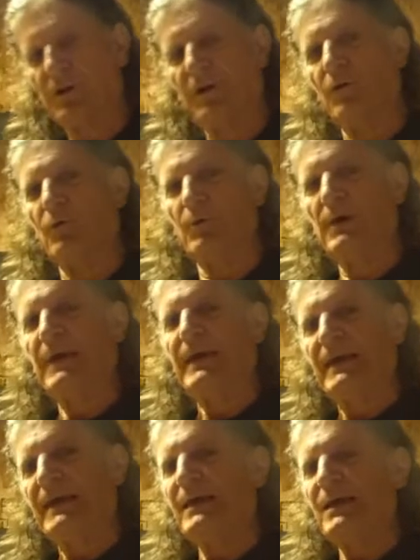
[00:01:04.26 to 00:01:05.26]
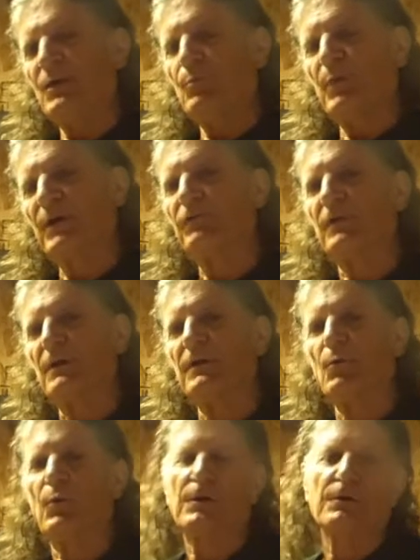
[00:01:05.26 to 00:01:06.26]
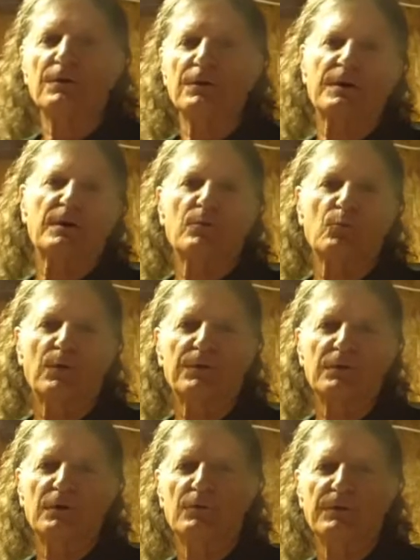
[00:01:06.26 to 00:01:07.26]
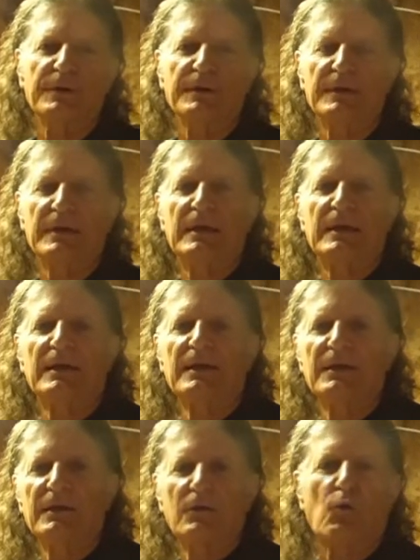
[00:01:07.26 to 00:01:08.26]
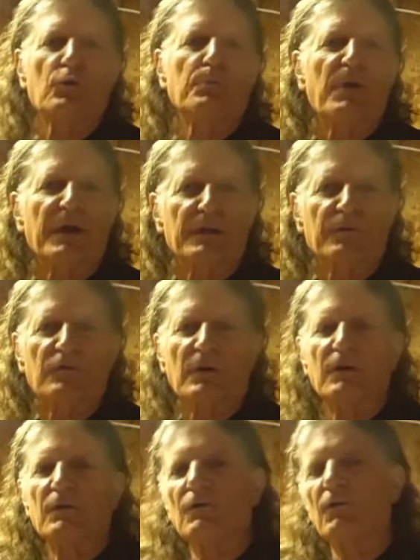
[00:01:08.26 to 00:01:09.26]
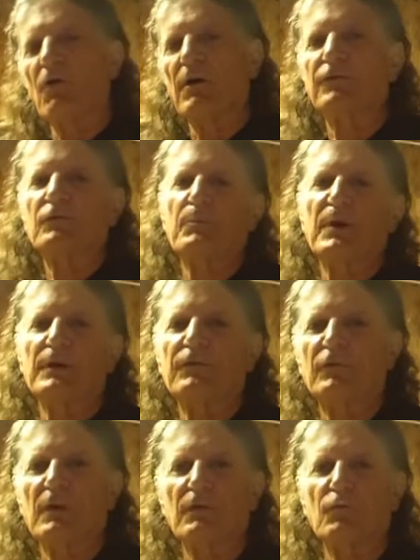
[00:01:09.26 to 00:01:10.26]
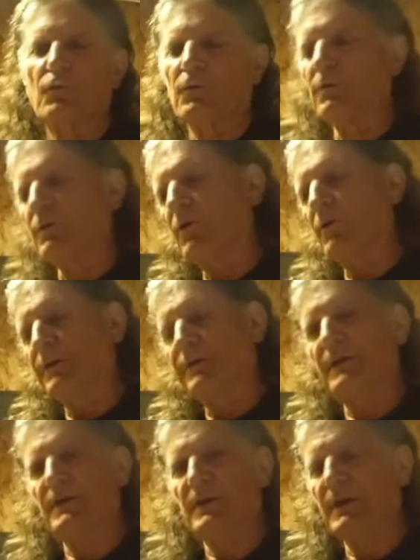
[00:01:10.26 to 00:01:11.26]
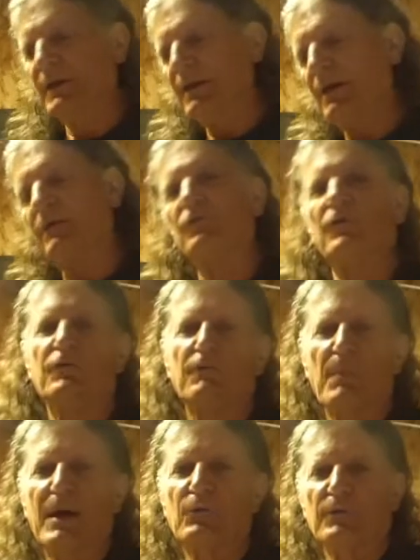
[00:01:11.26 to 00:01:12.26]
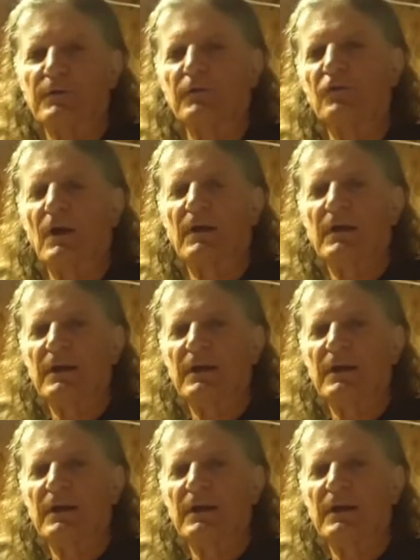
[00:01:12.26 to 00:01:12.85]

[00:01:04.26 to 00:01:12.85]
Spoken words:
you know basically where to look, whether you're in Gold Basin or Lost Basin or along the edges of mountains,